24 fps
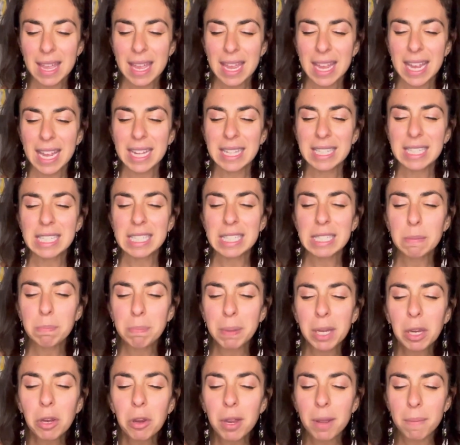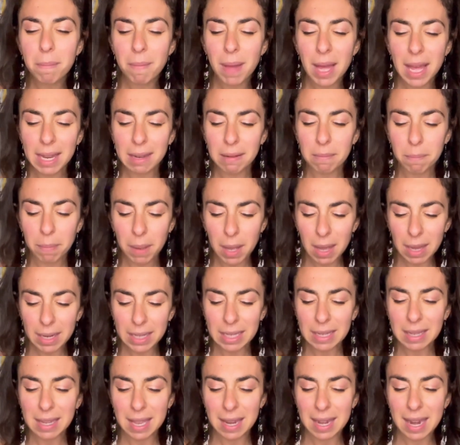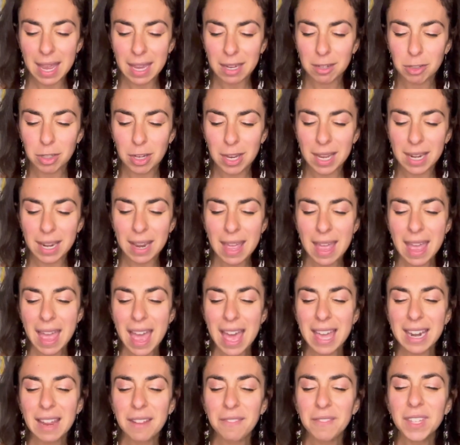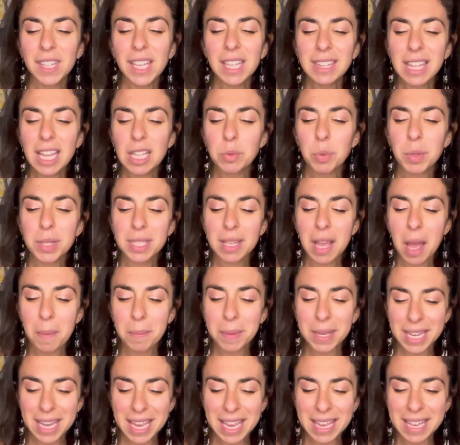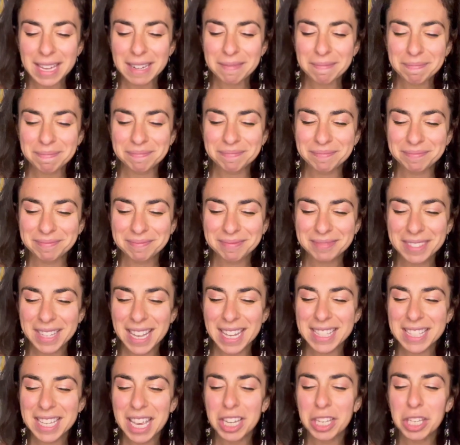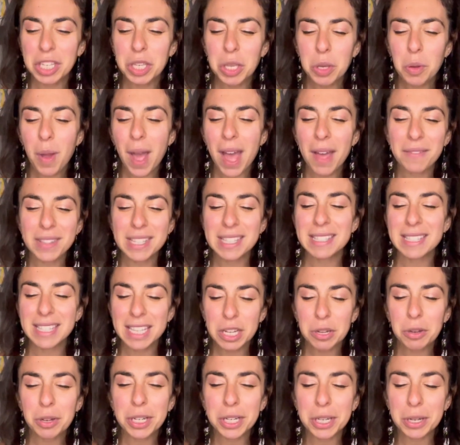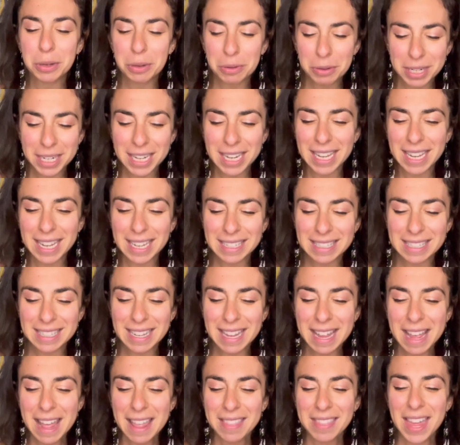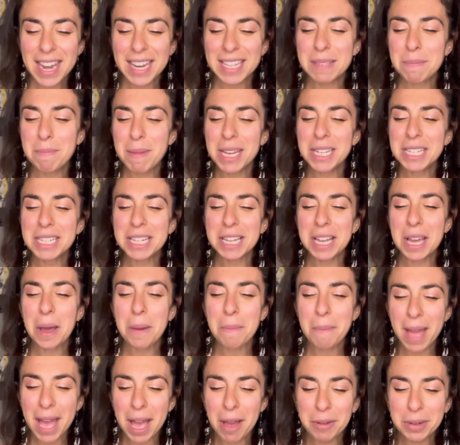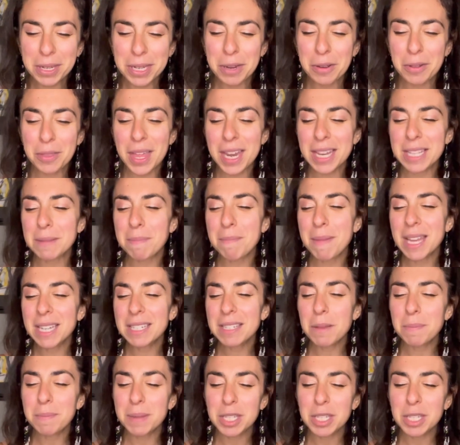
It's spirit-mind-body connection. And I feel like that's what's coming in. It's like you have a secret ingredient that is meant to come out here, that is meant to be